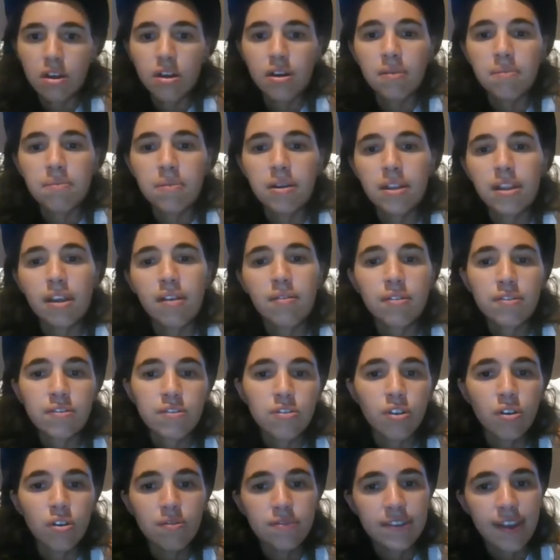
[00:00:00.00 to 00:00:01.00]
but there
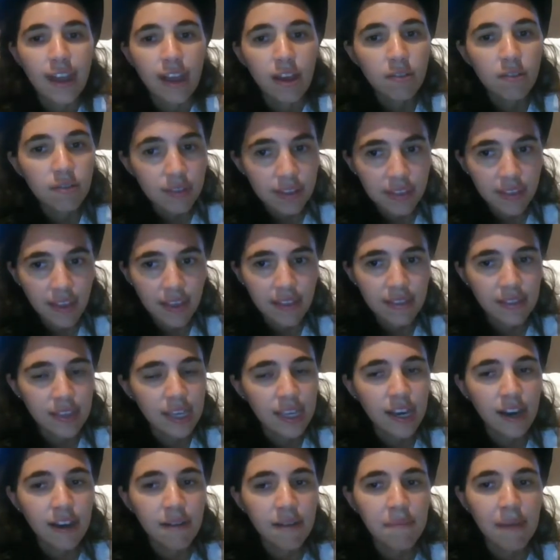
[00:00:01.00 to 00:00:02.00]
is no doubt that the
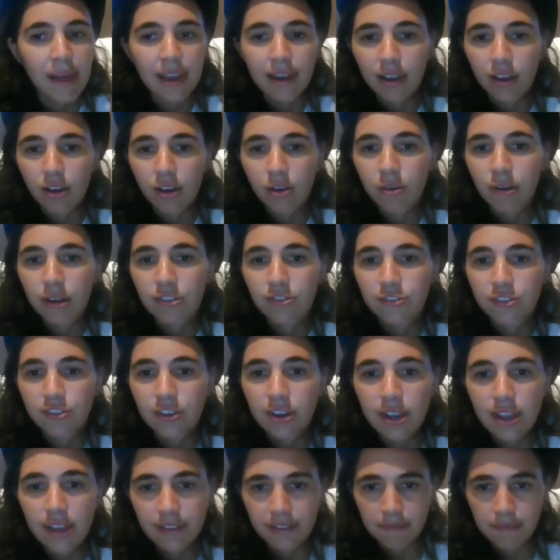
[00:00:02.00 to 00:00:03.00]
young man in
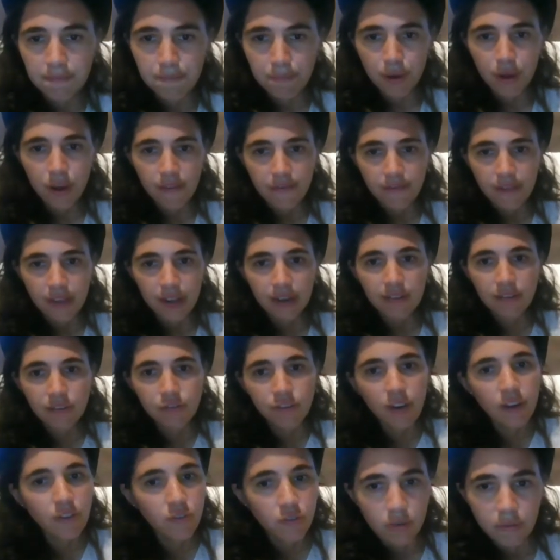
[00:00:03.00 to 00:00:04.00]
question is a perfect
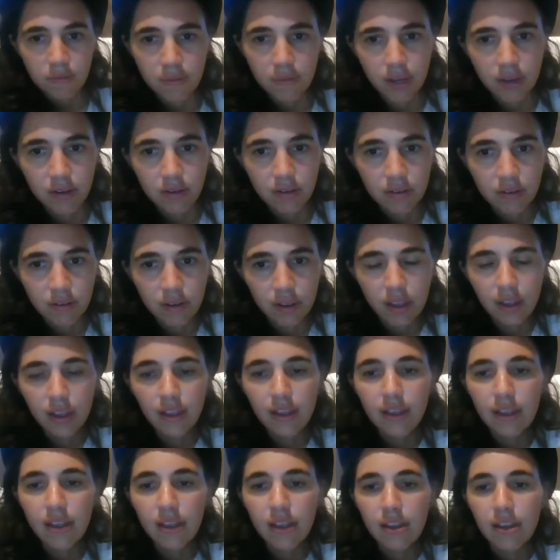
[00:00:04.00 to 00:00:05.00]
gentleman.
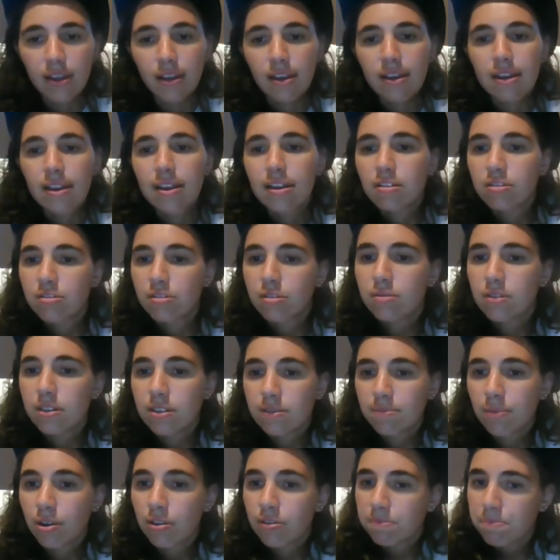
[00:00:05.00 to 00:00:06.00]
He is
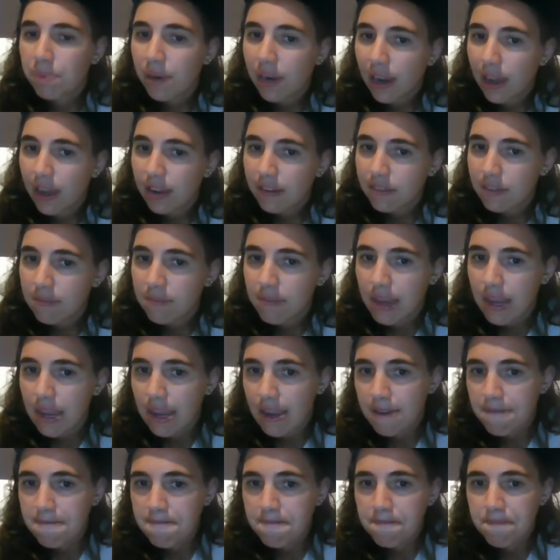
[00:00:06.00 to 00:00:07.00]
always most polite to
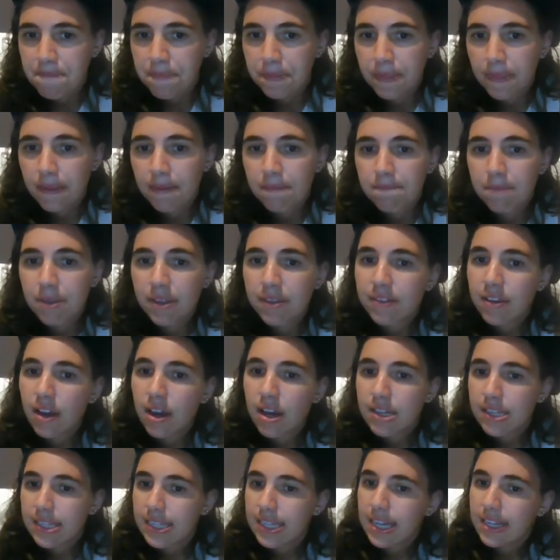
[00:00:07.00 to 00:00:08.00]
me.
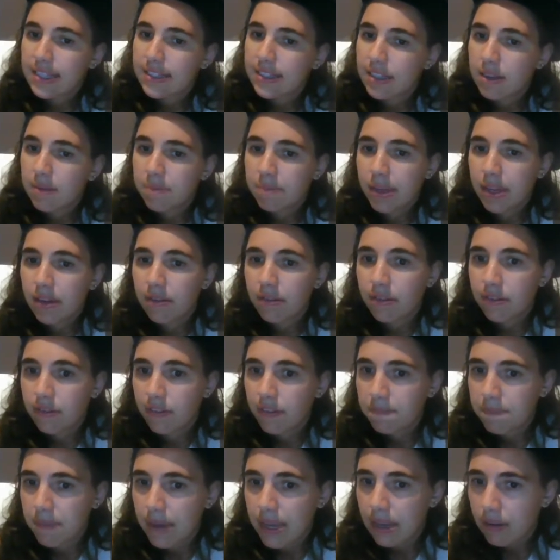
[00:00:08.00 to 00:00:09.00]
Besides, he has the appearance
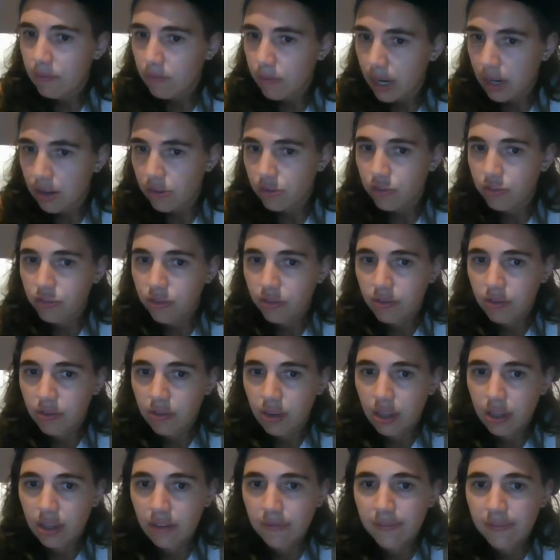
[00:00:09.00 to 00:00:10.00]
of being rich,
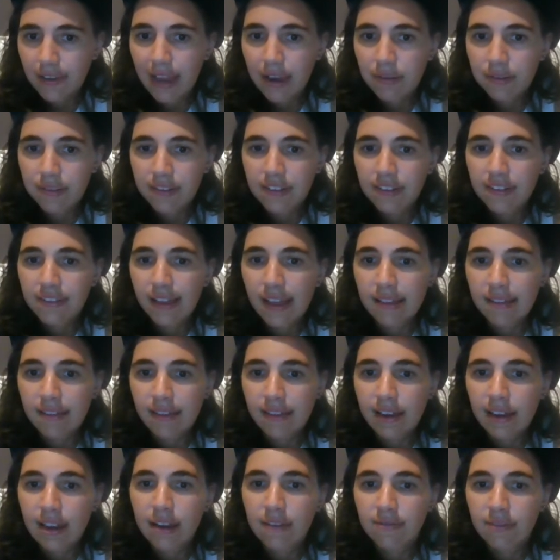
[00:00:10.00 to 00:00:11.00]
and the flowers he sends
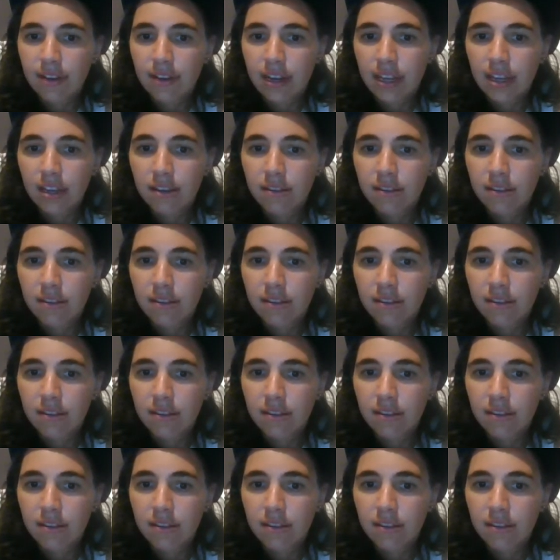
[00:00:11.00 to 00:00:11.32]
are lovely.